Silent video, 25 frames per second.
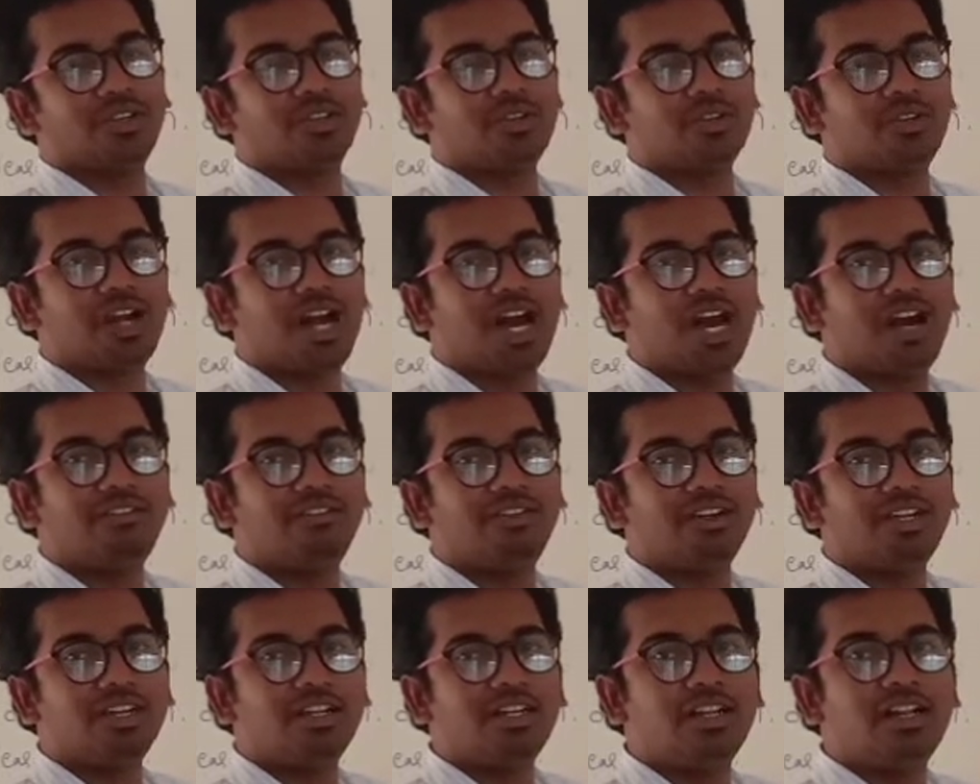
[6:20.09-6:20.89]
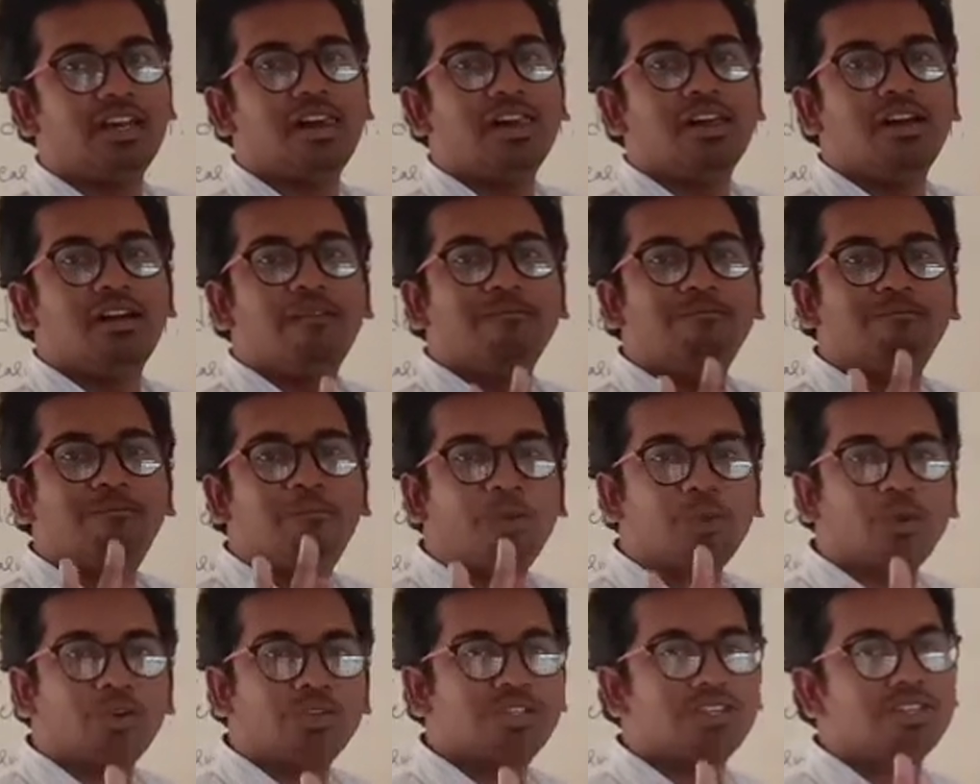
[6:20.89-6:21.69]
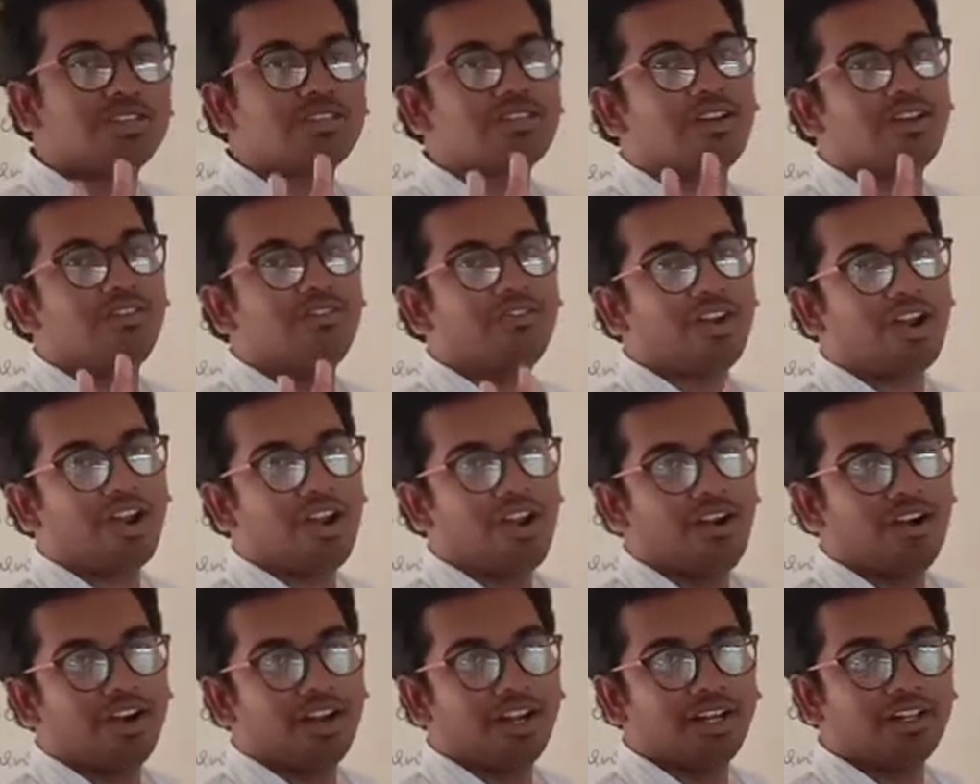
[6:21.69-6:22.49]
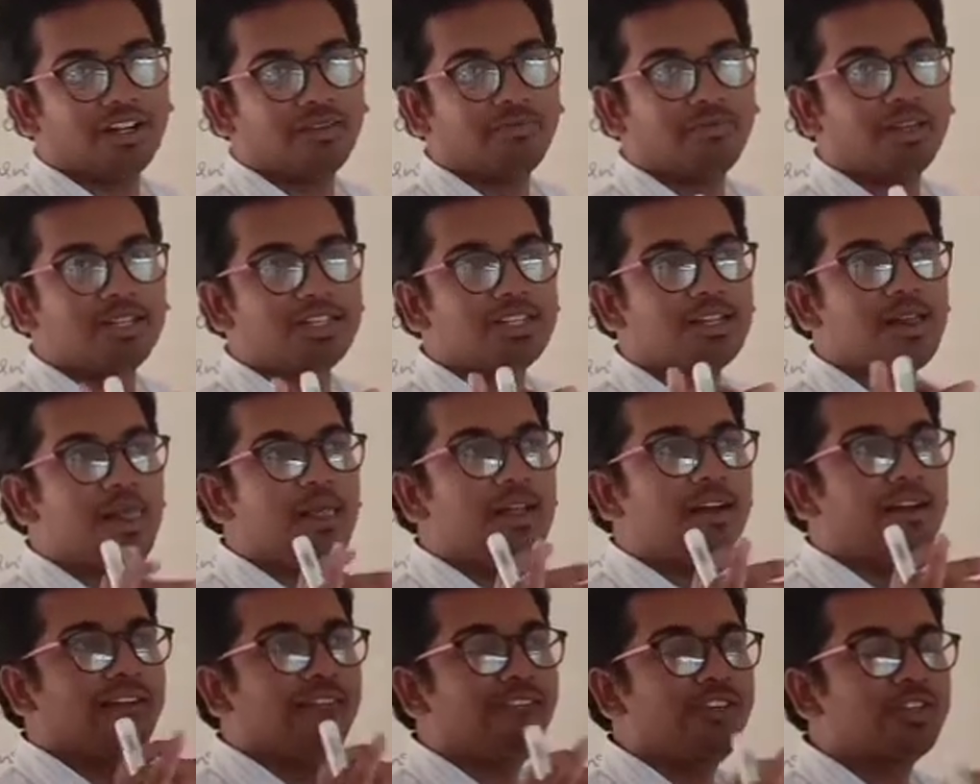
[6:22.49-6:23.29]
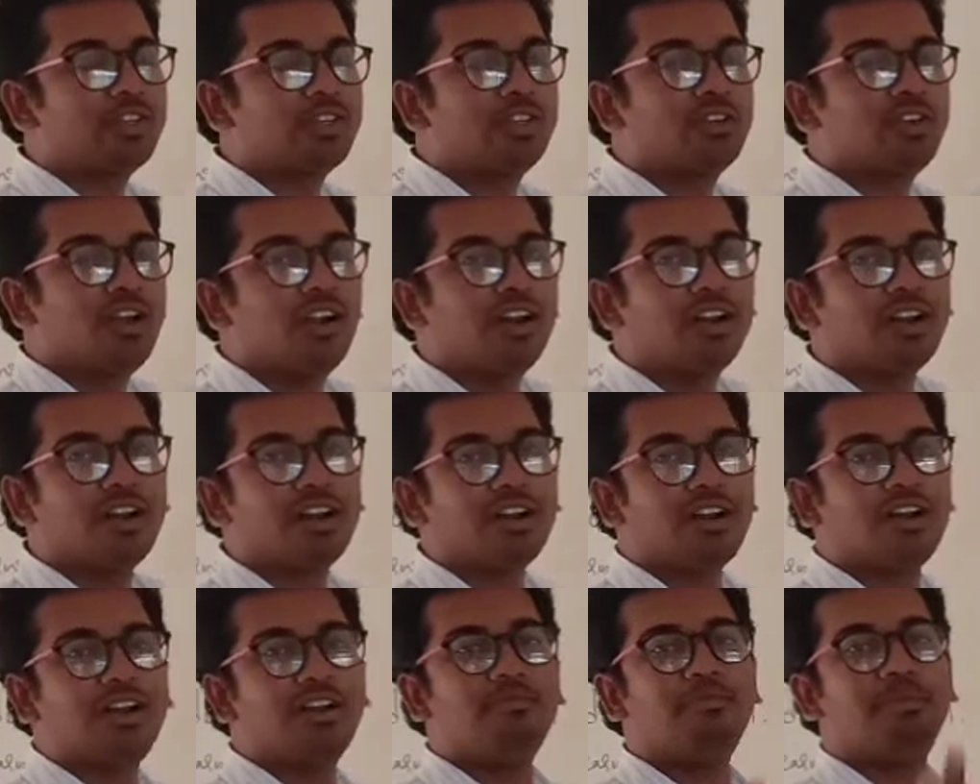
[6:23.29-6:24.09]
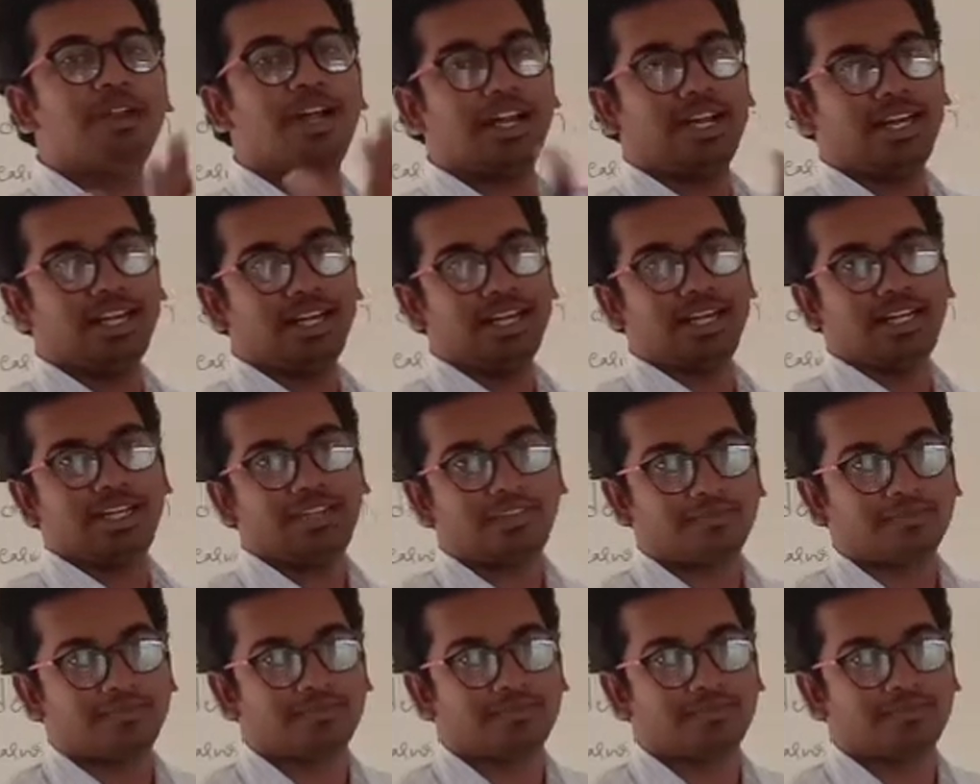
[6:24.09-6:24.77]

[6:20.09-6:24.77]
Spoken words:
You should have a process of recording. That means we should not record blindly.